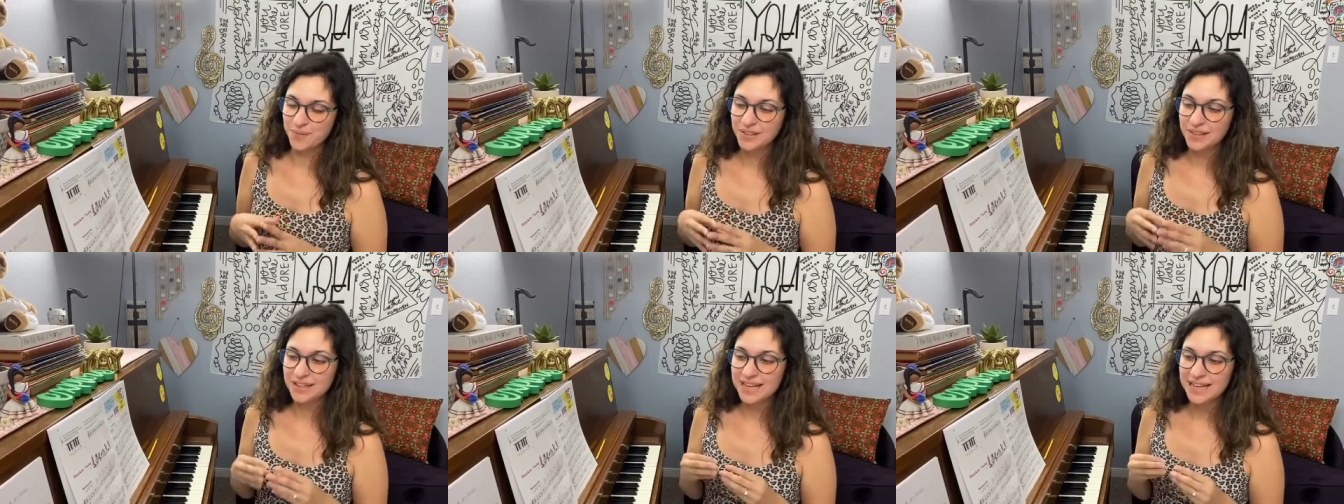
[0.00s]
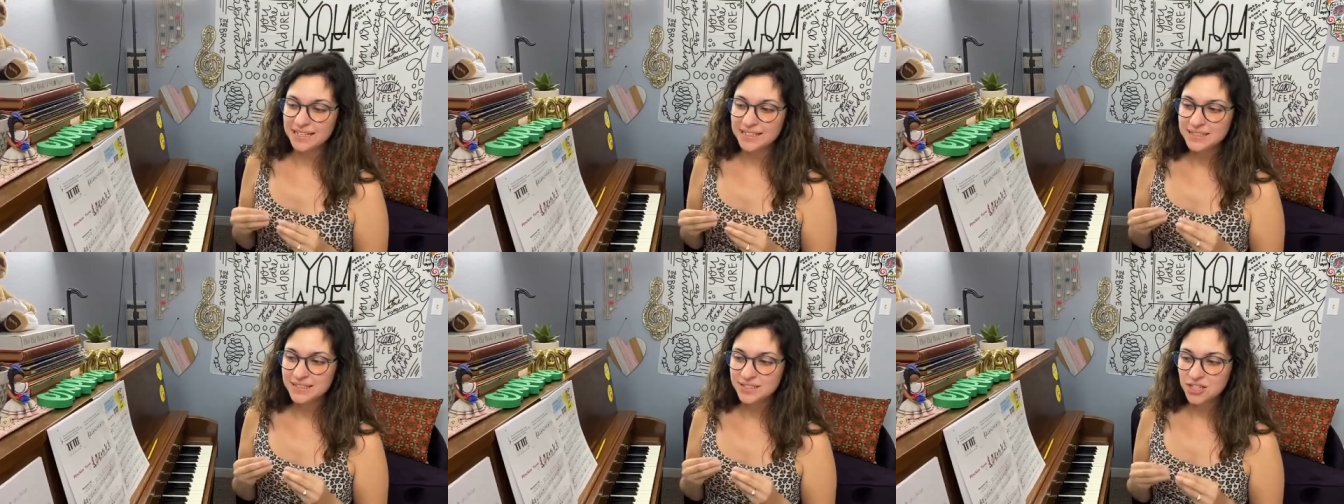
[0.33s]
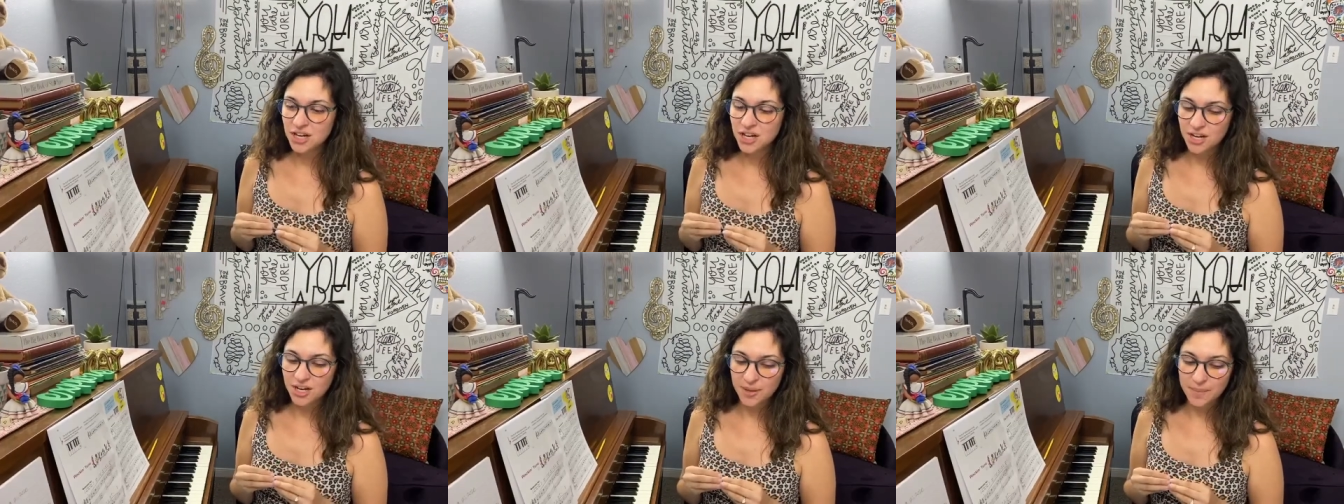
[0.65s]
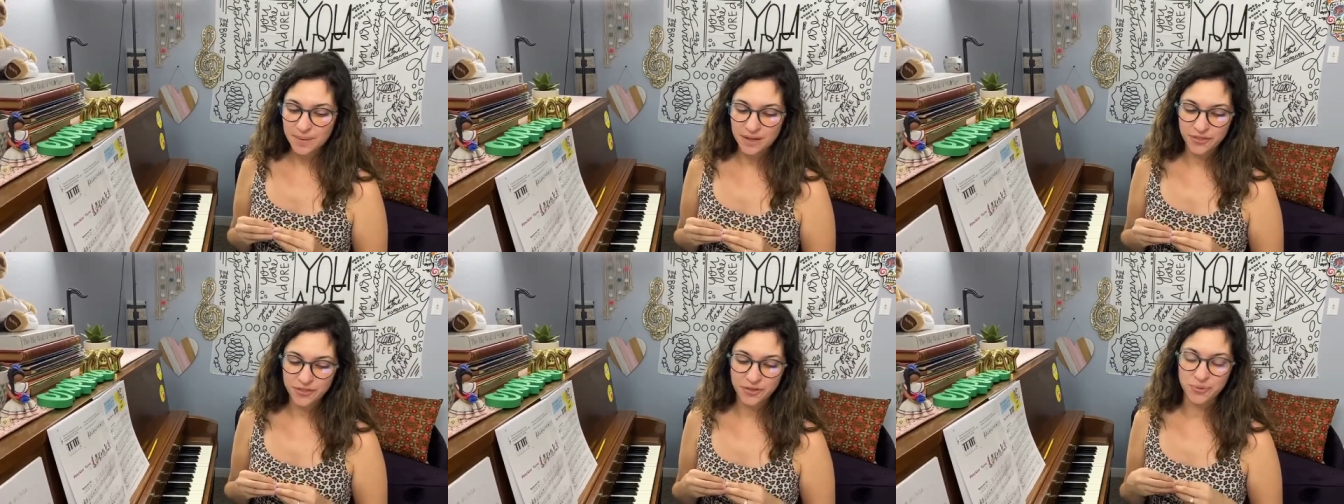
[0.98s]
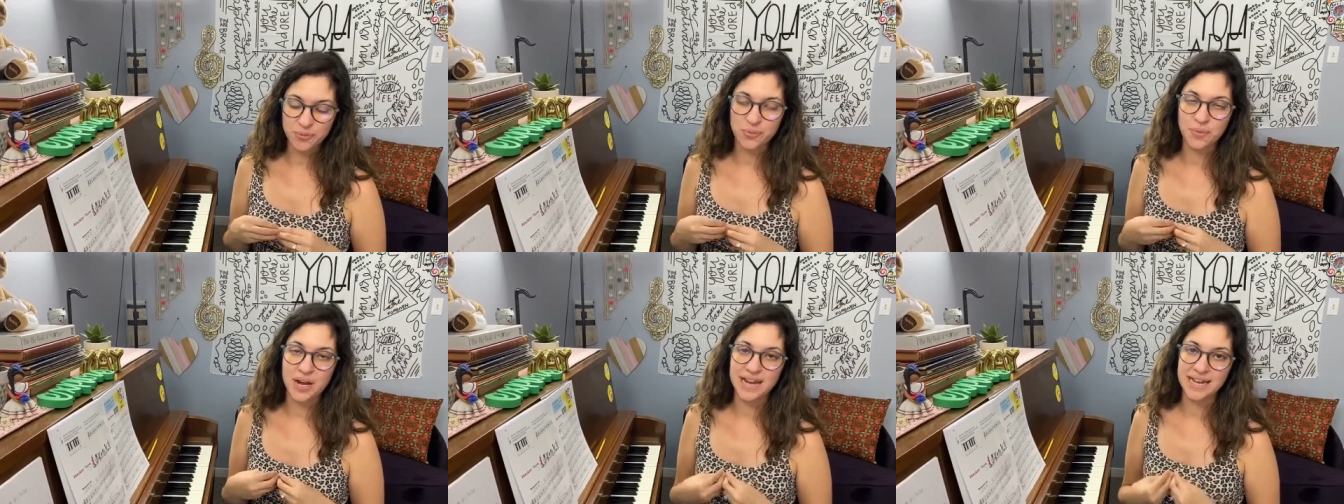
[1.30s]
let's talk about the
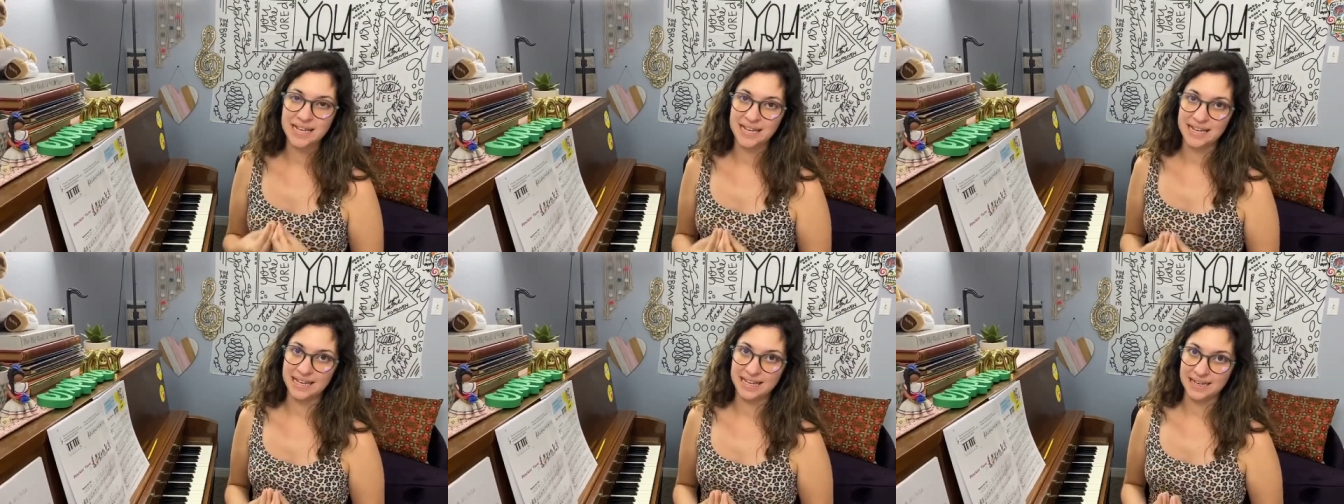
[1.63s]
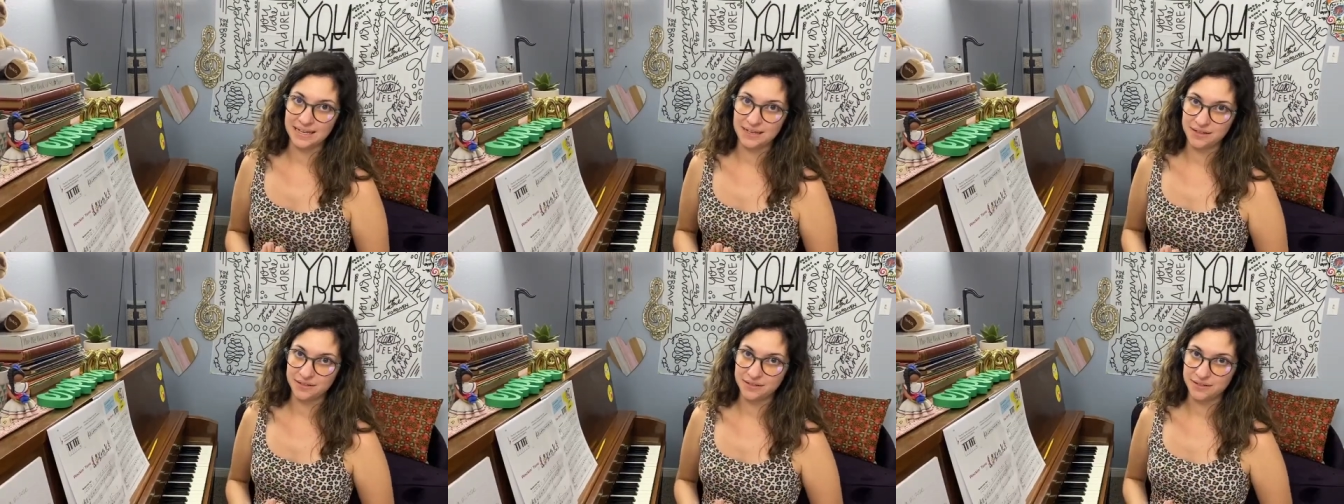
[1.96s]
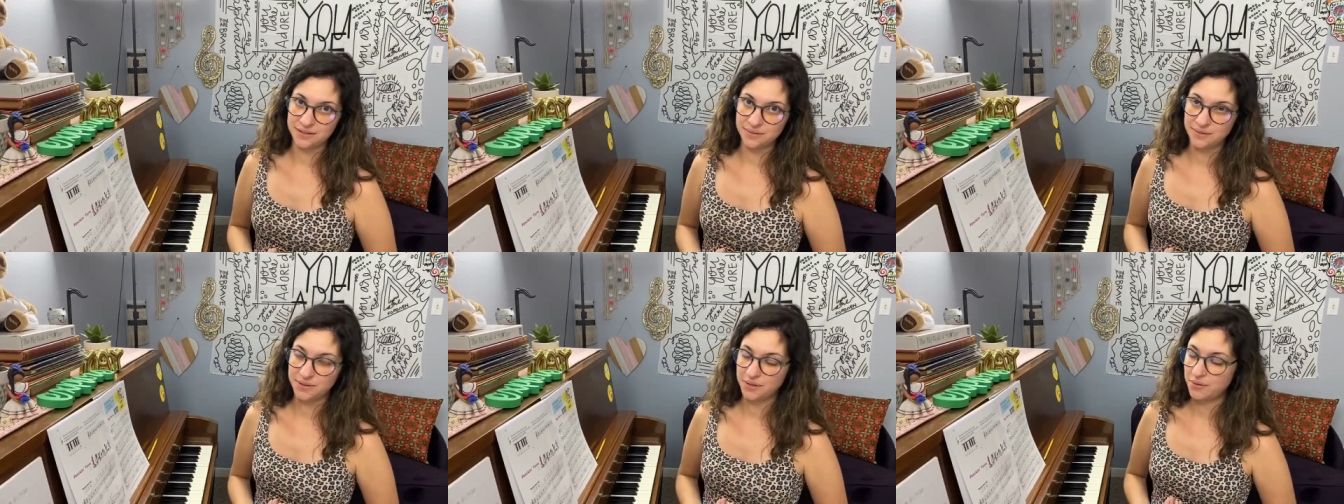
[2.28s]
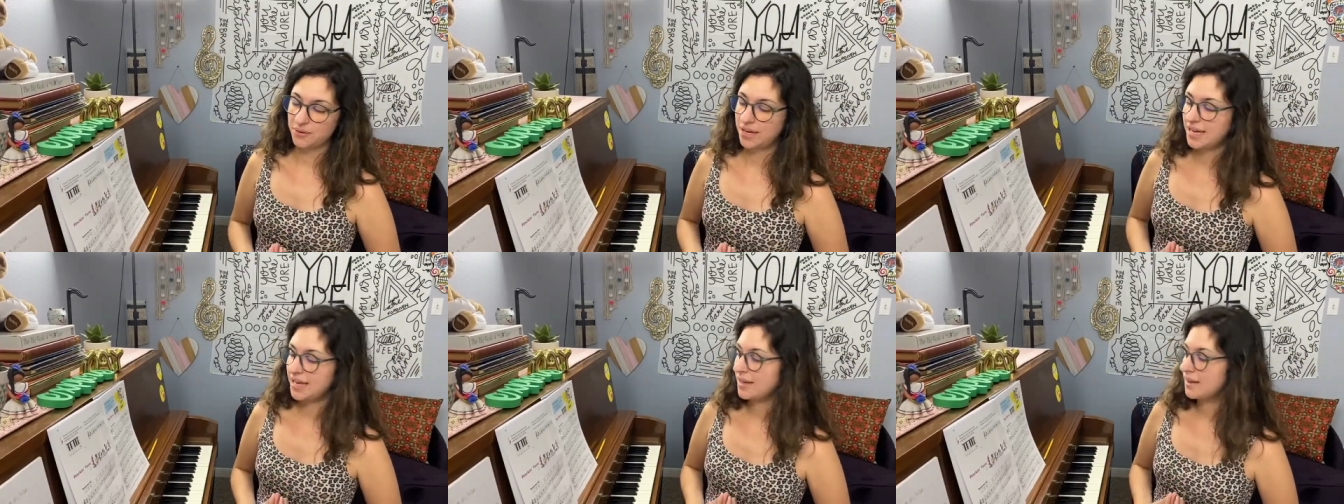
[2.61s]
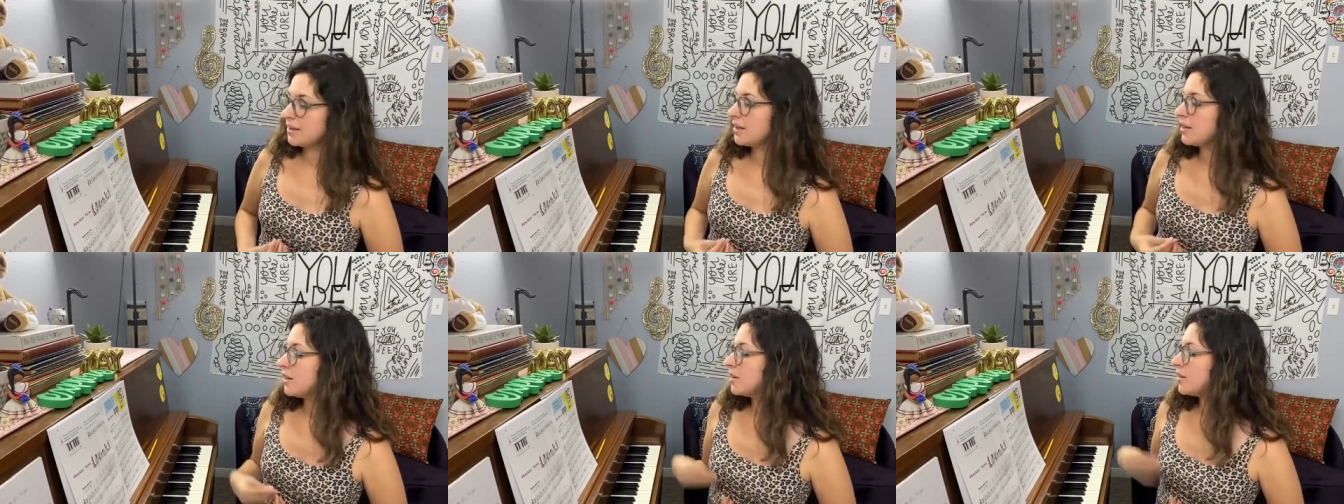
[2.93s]
right hand, okay?